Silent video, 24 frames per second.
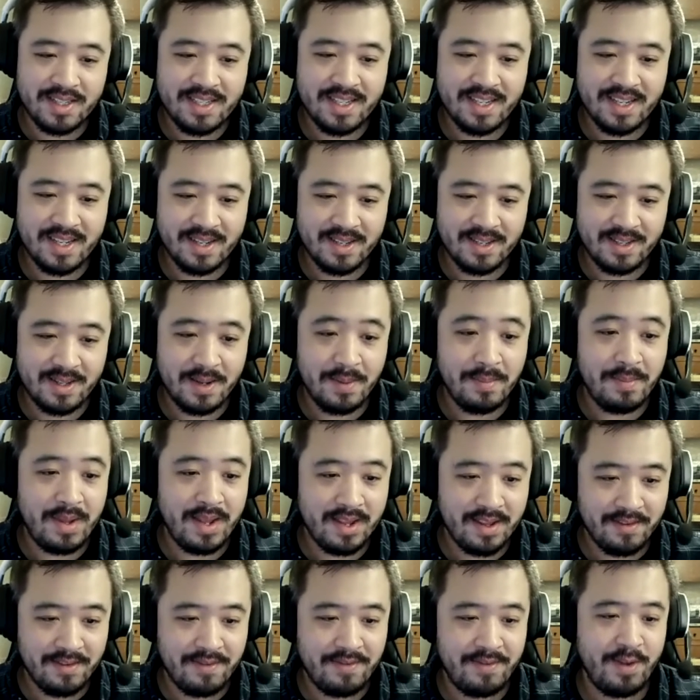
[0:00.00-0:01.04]
to
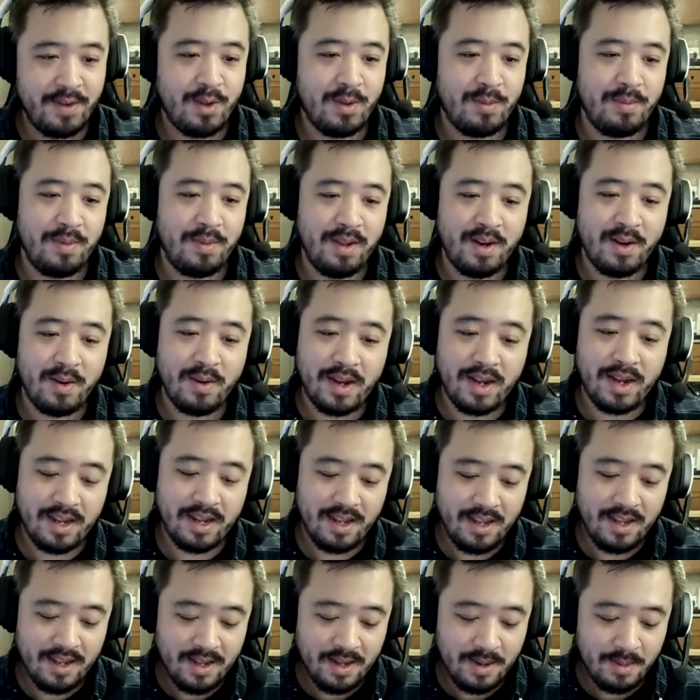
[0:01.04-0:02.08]
make a film. You know, I
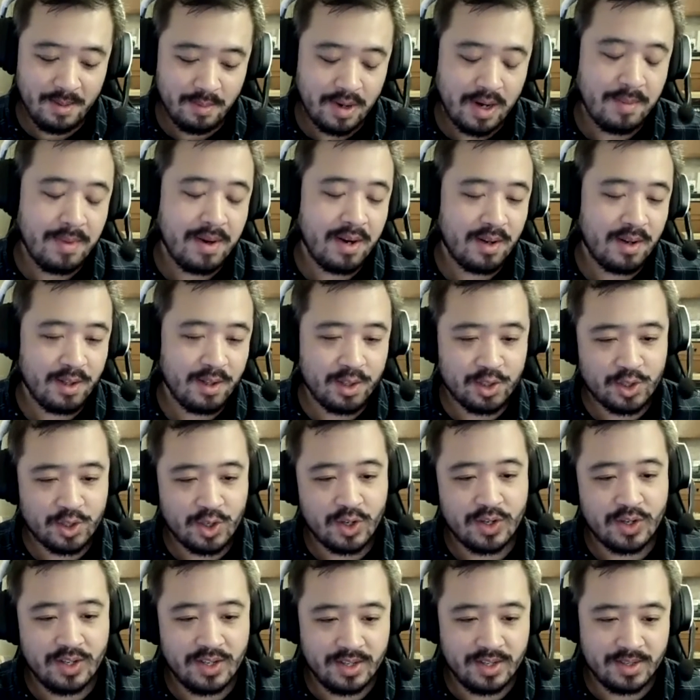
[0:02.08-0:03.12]
primarily
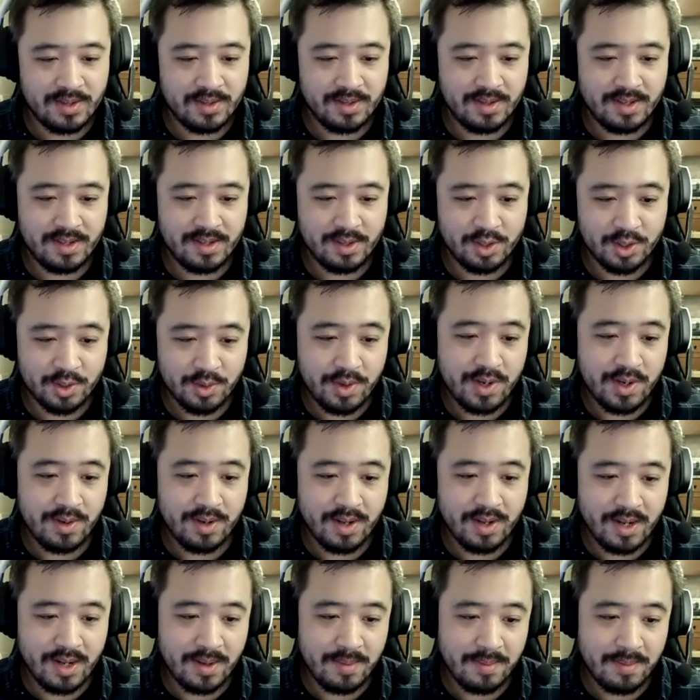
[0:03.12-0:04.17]
started in screen
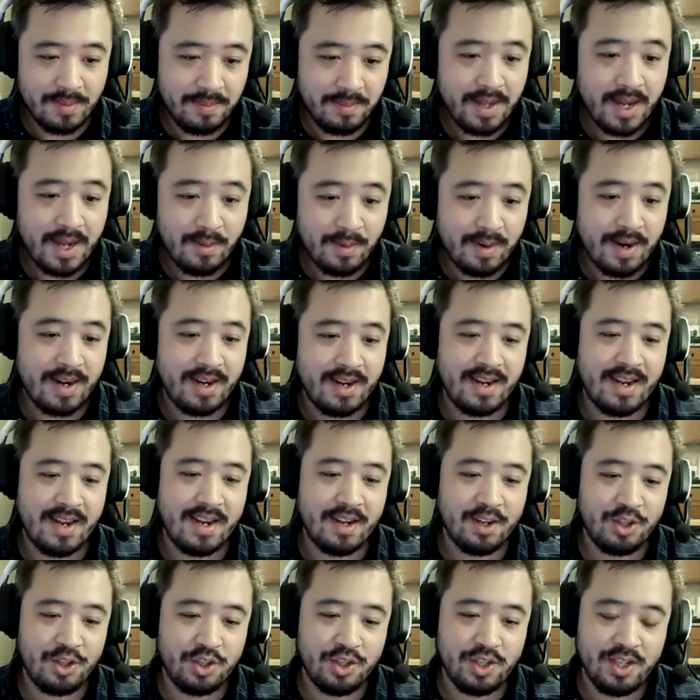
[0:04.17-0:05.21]
playwriting
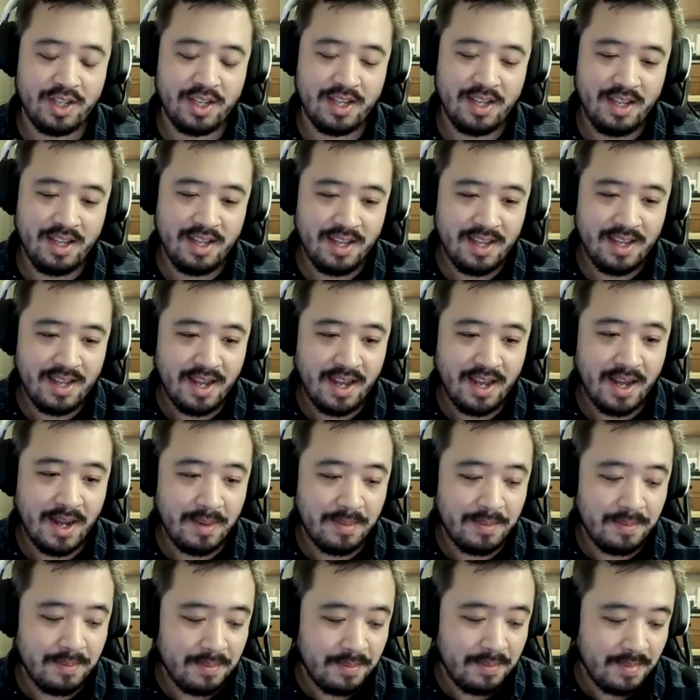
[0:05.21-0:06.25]
actually,
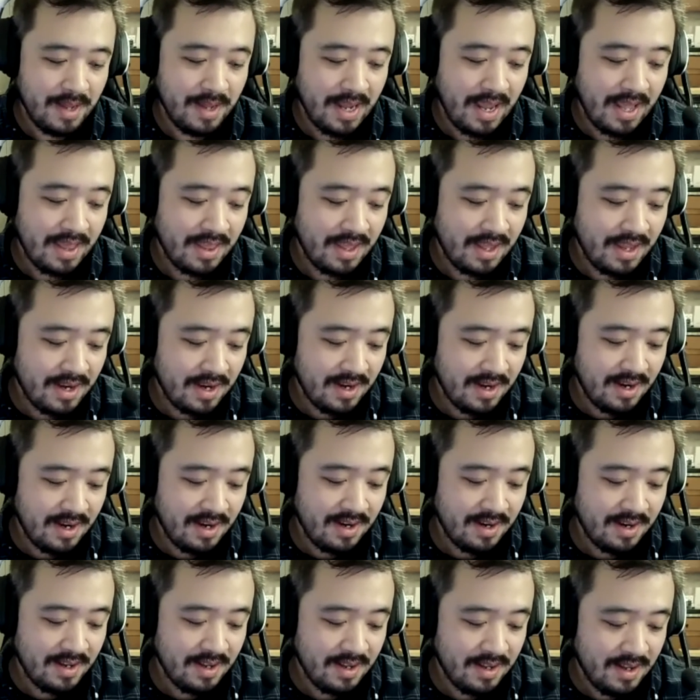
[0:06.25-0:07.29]
and then
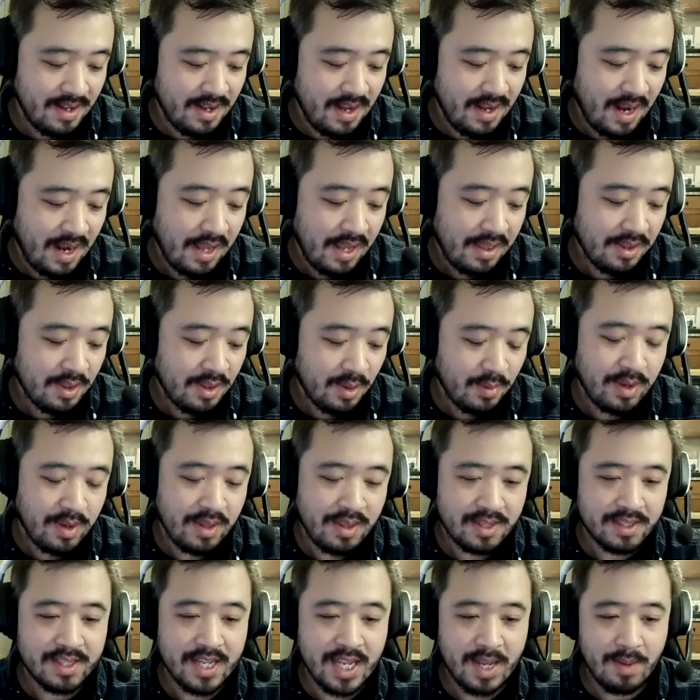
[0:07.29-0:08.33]
I think the way
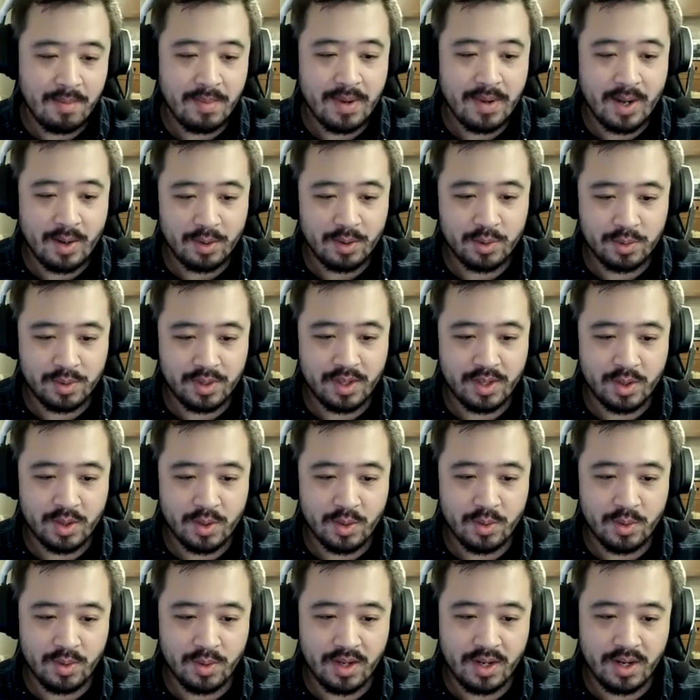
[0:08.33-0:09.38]
this came about was really
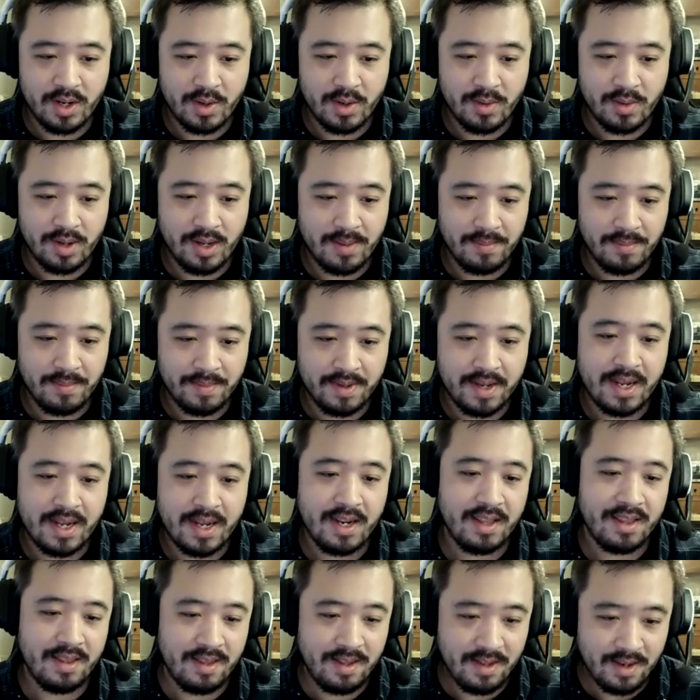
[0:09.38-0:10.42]
cool. You know,
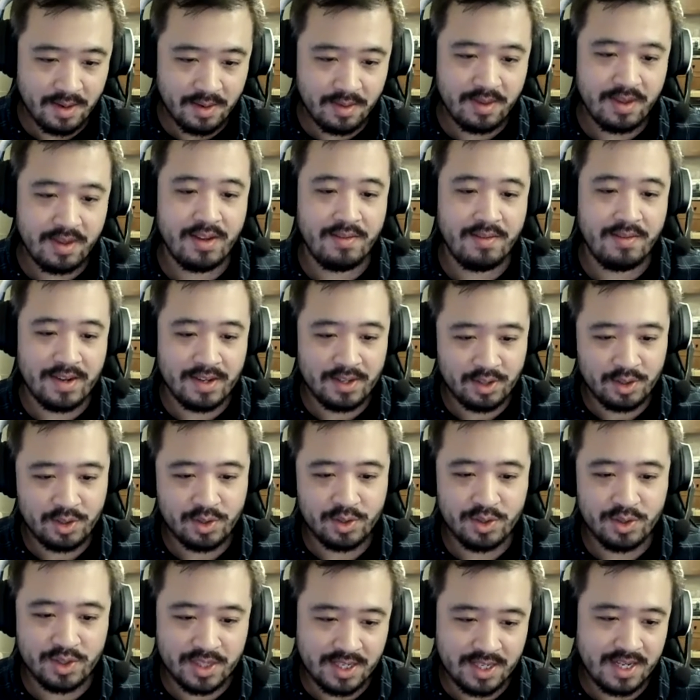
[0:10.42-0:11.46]
getting the
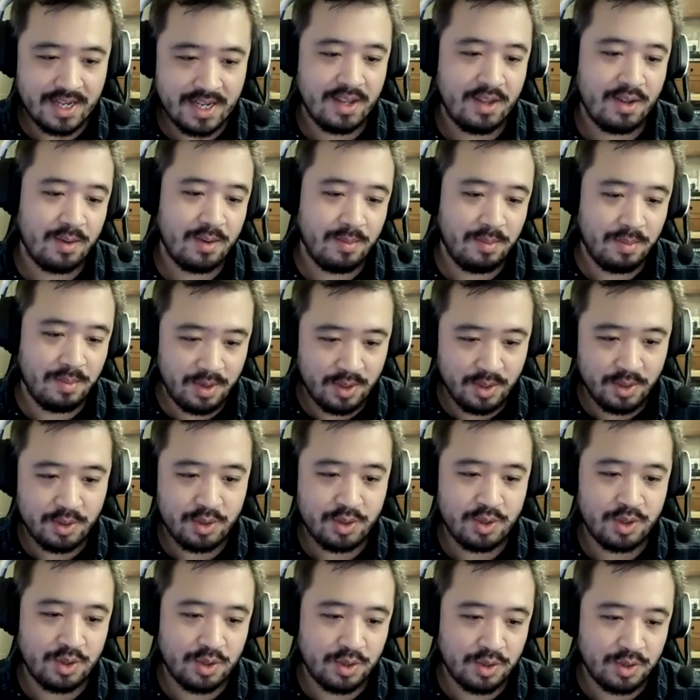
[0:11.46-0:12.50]
investors together,
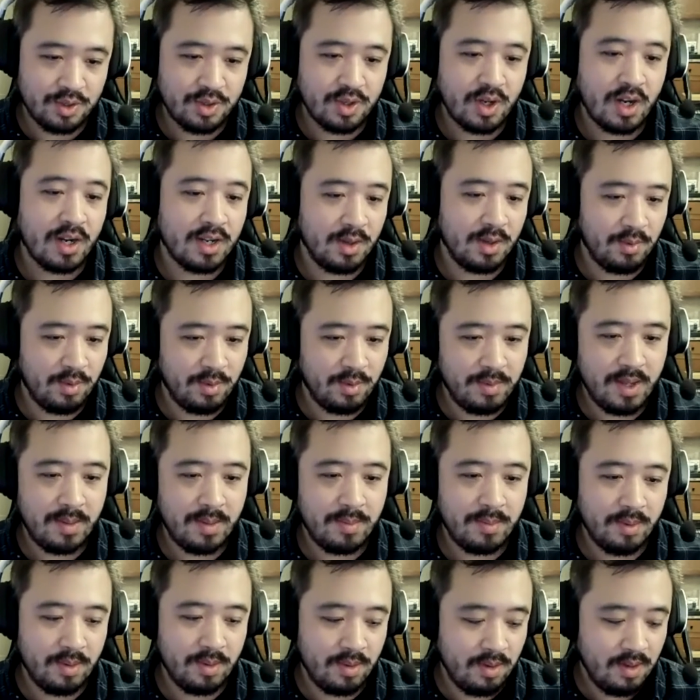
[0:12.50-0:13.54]
producers, talking with
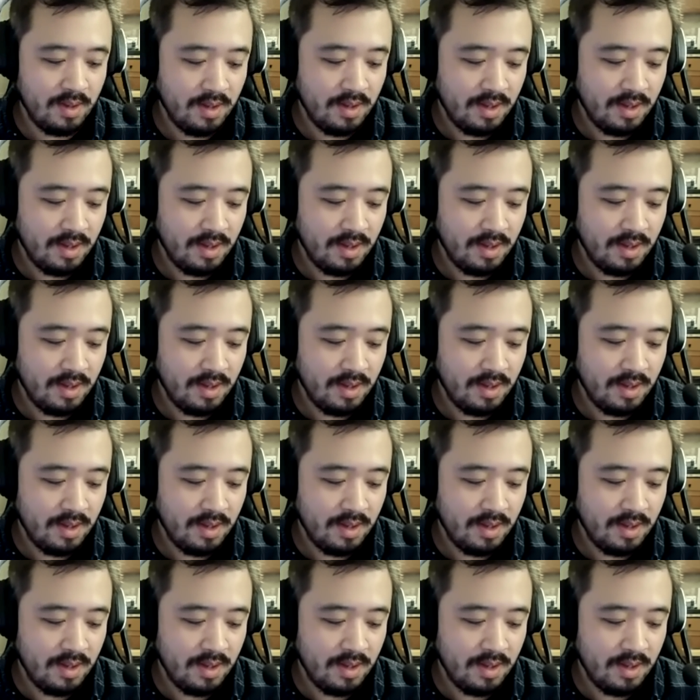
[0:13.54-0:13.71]
people,